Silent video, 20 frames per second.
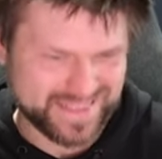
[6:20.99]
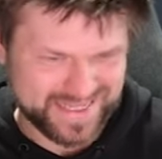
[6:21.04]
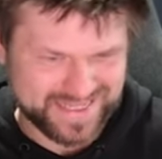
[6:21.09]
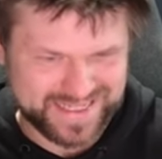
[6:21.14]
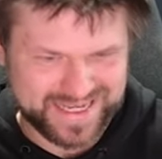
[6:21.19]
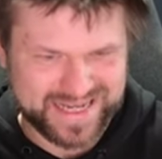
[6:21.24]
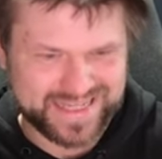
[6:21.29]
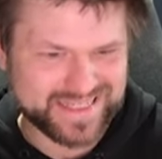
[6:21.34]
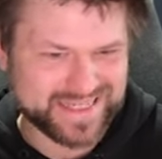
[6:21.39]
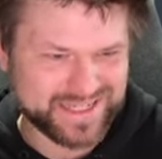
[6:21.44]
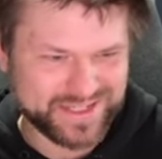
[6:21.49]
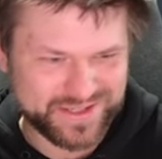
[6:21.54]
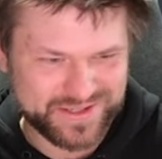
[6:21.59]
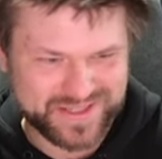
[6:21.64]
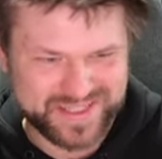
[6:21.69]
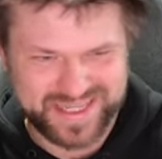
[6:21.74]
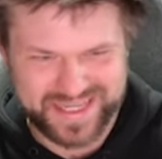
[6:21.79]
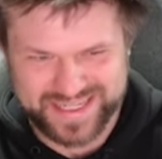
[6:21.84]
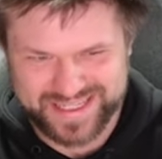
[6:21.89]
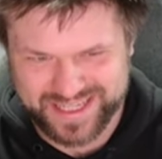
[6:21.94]
These guys can do
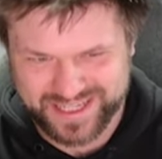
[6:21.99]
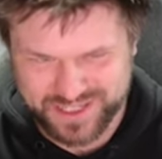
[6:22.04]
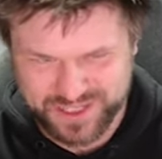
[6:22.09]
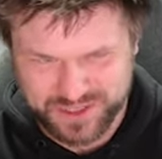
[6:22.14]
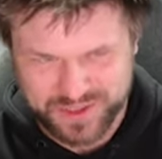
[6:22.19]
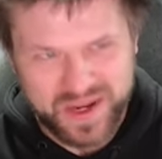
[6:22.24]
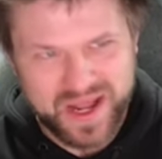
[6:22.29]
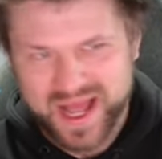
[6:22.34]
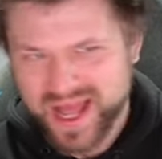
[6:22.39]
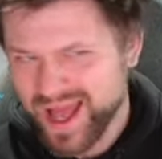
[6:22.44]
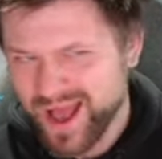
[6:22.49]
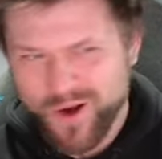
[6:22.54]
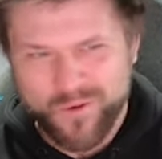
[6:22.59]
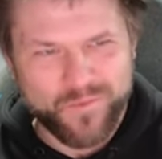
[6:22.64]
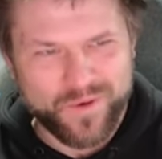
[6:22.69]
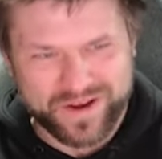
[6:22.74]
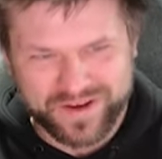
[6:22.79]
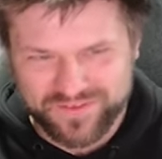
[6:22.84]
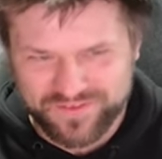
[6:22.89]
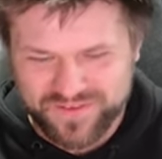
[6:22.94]
sixty to
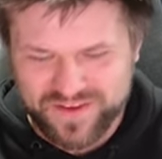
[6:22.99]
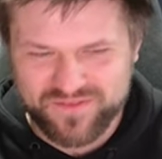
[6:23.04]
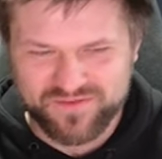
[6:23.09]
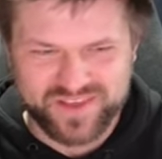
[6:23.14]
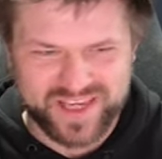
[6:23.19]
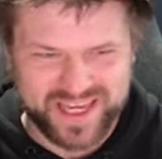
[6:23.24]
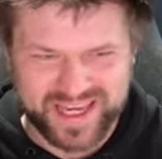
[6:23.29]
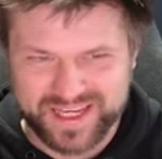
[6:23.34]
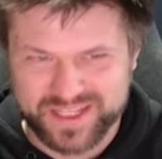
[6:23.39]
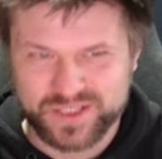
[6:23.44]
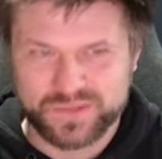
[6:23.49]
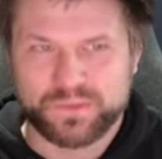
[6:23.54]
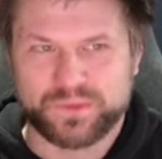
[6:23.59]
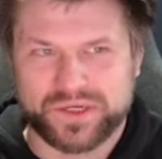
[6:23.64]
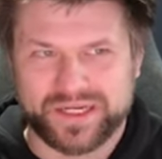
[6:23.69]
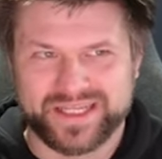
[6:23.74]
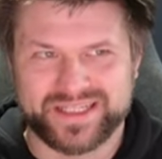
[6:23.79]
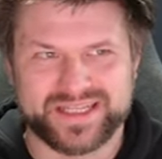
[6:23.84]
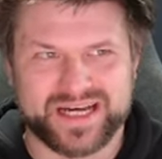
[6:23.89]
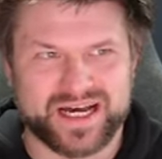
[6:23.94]
one fifty, and it's
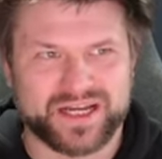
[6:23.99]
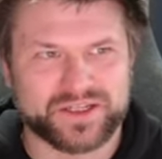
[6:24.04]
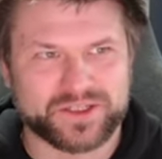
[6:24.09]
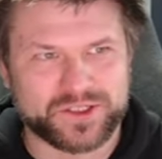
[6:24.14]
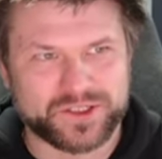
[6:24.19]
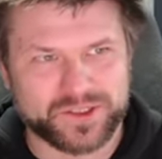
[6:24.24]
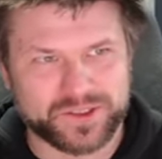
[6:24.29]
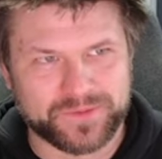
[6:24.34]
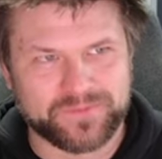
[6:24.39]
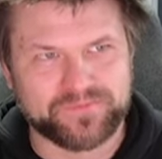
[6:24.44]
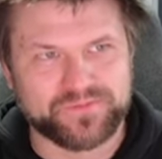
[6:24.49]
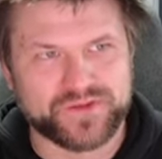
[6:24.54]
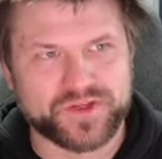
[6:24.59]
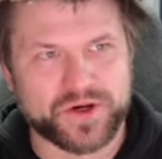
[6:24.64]
pretty darn good.